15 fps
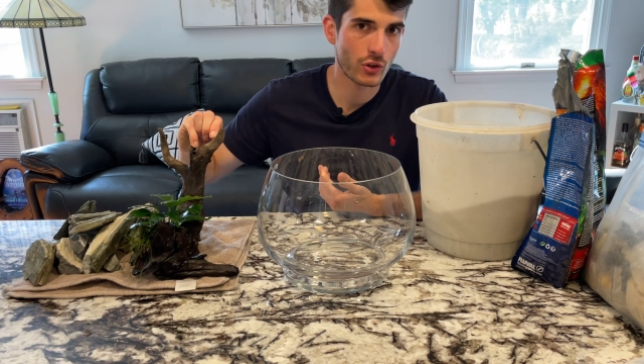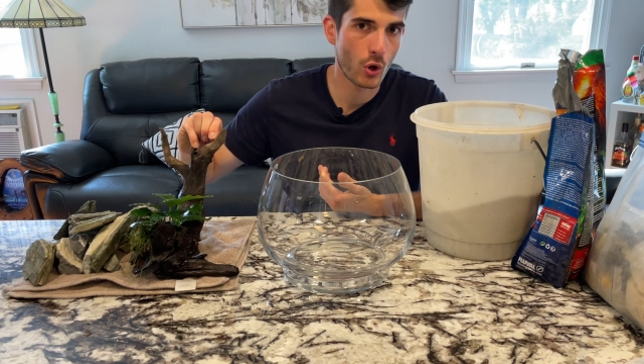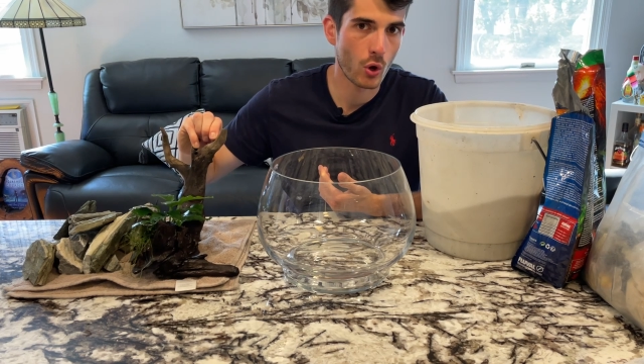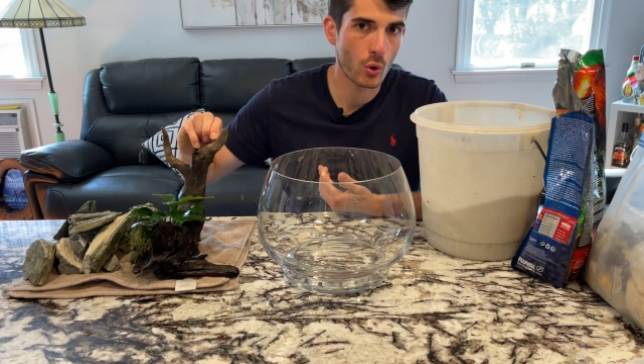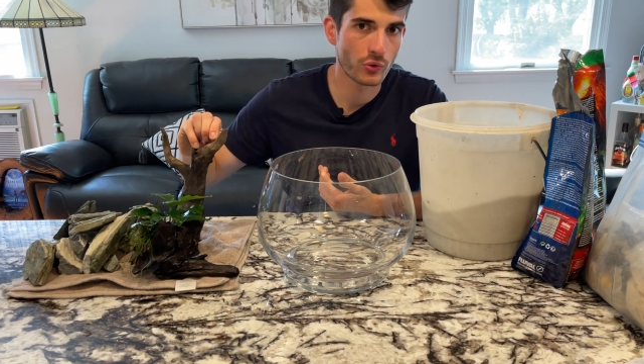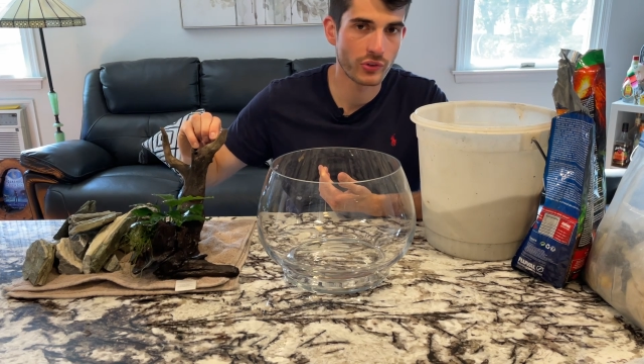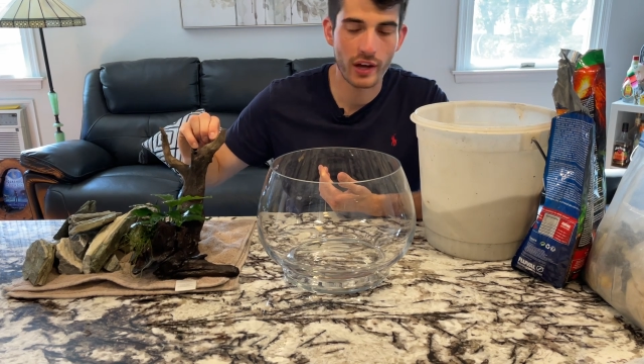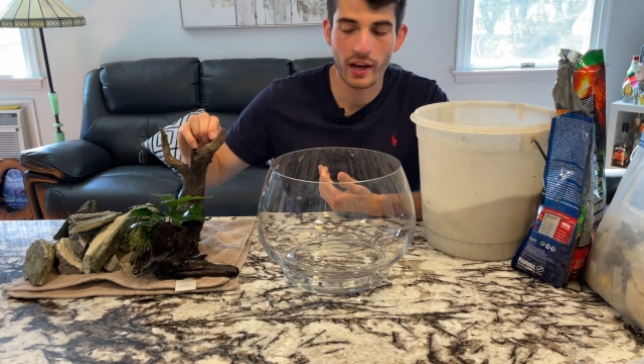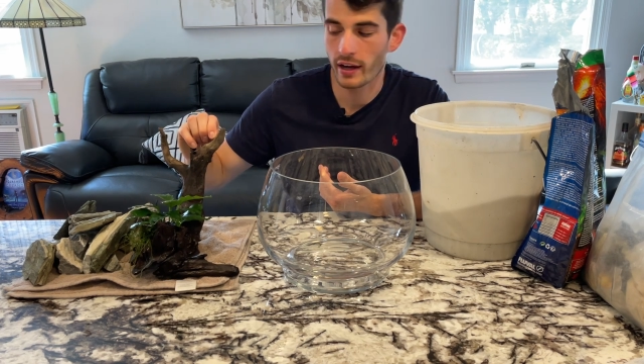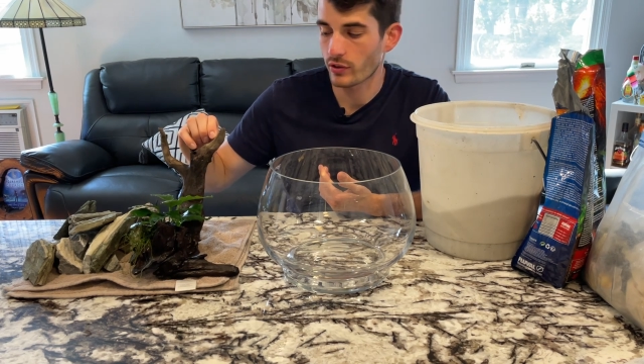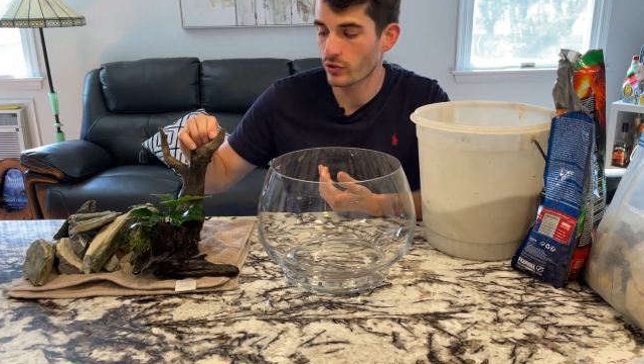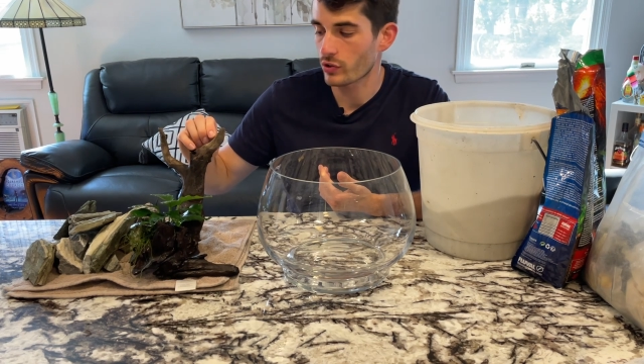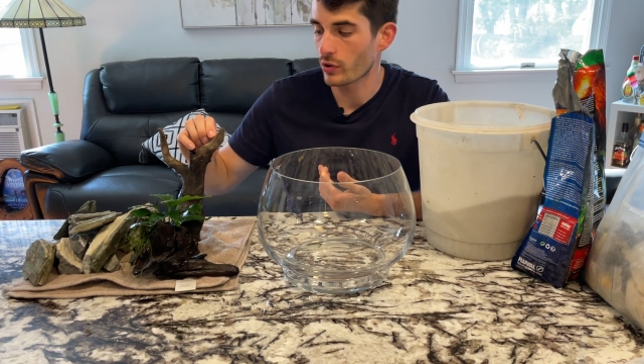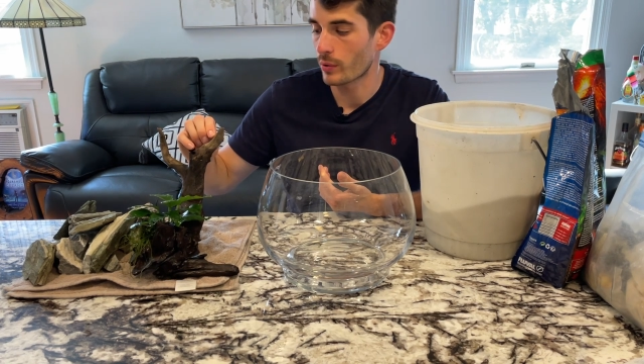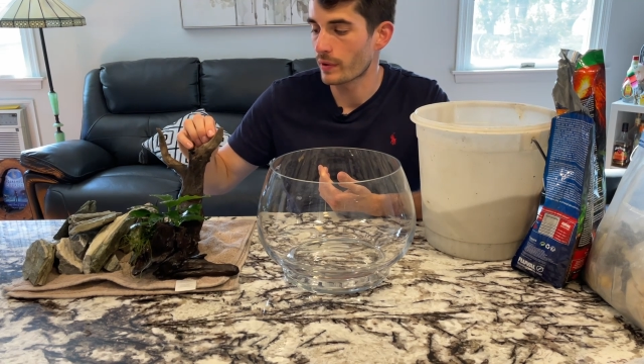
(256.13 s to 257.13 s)
whole tank.
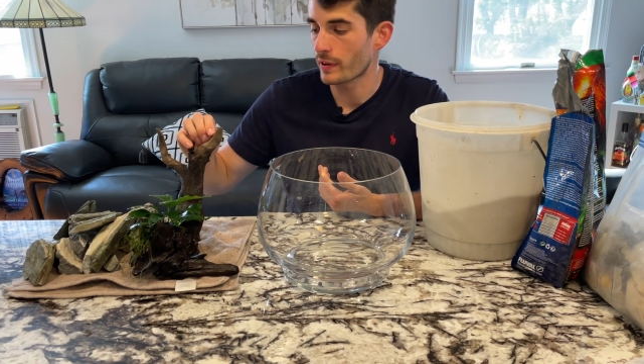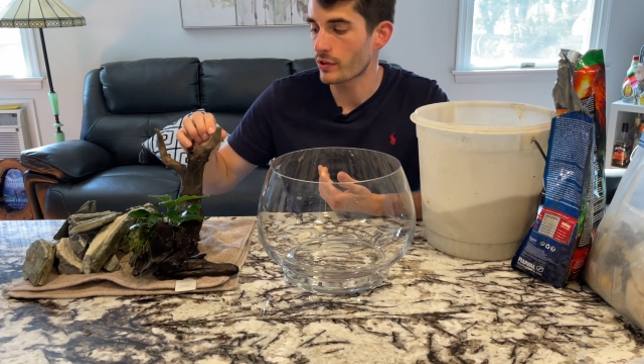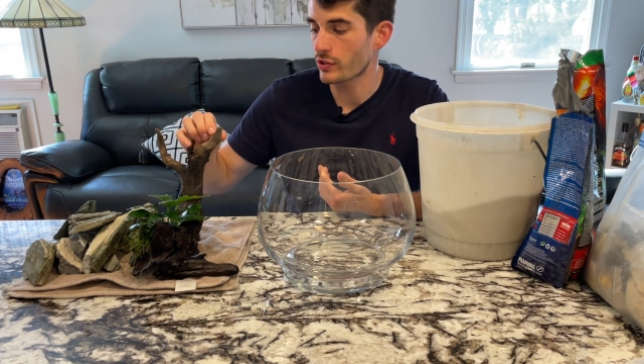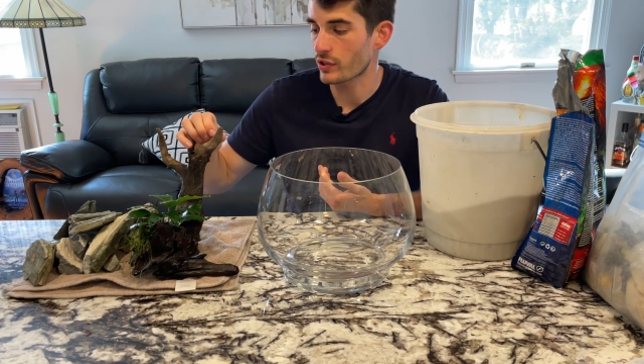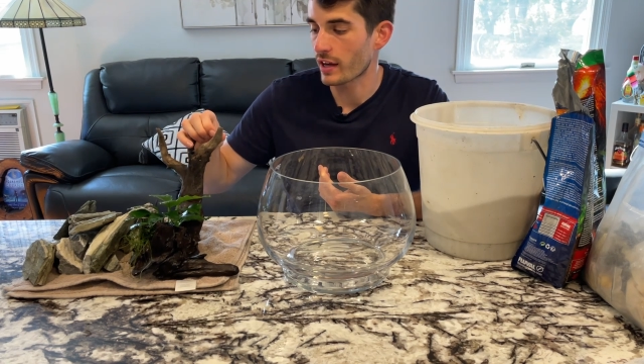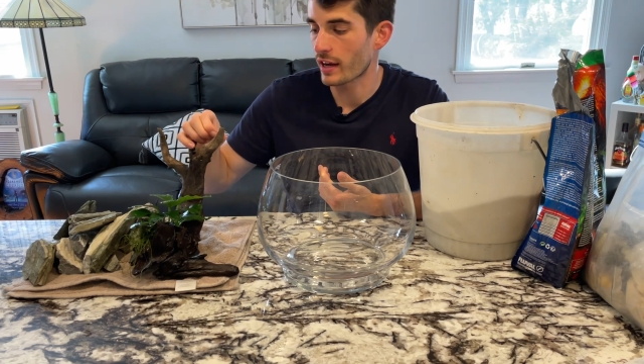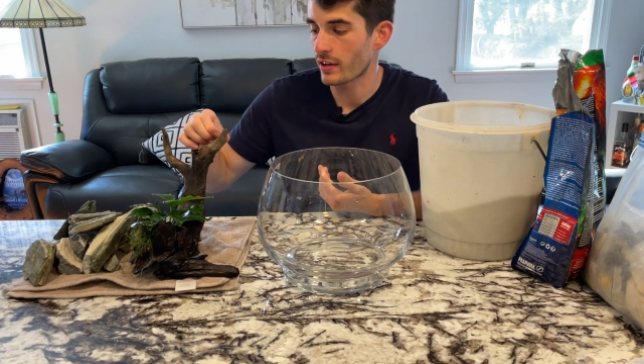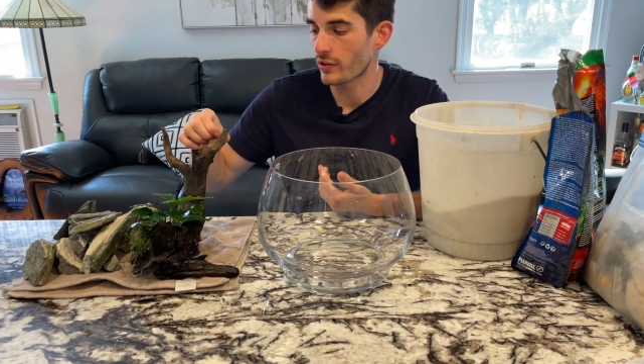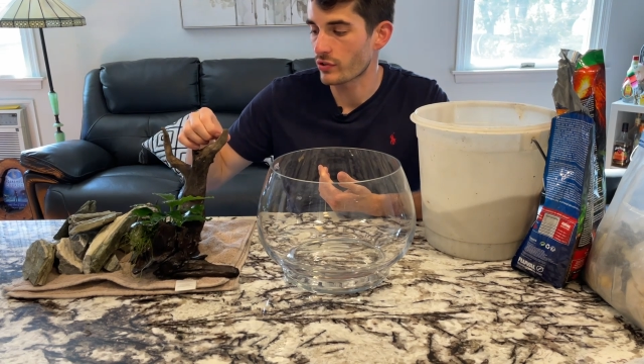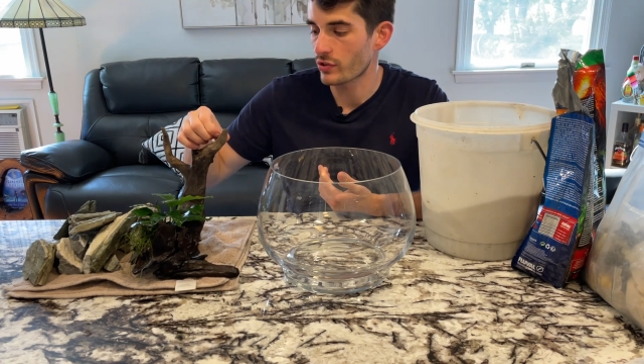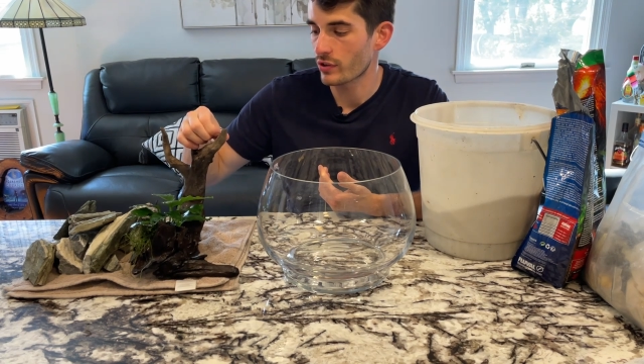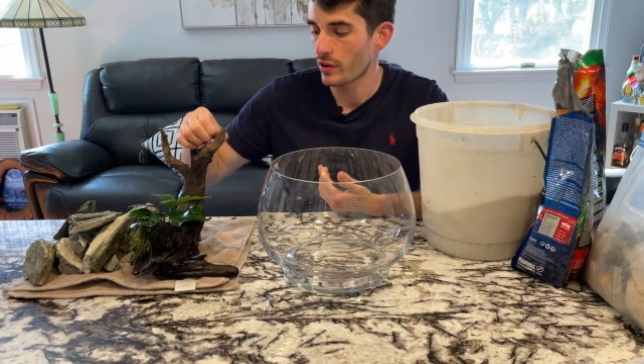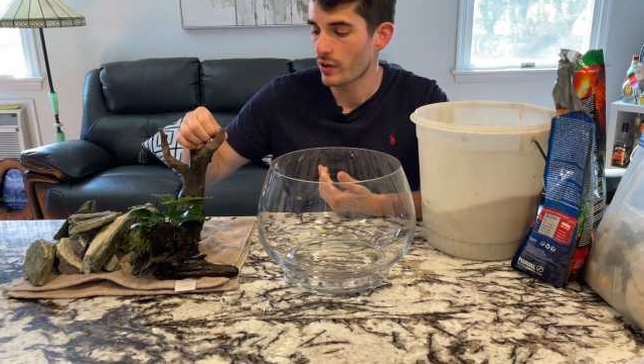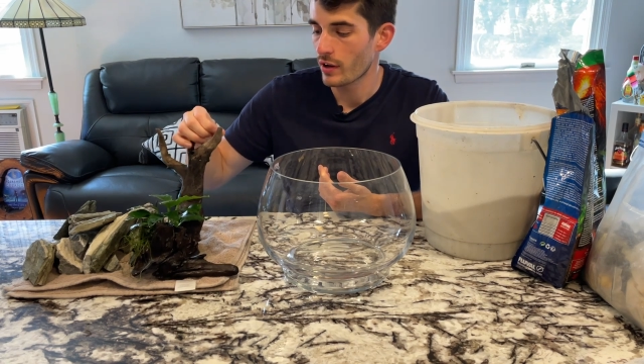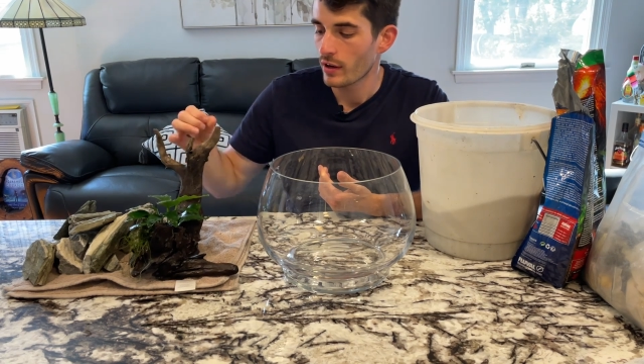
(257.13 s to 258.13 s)
So in this case,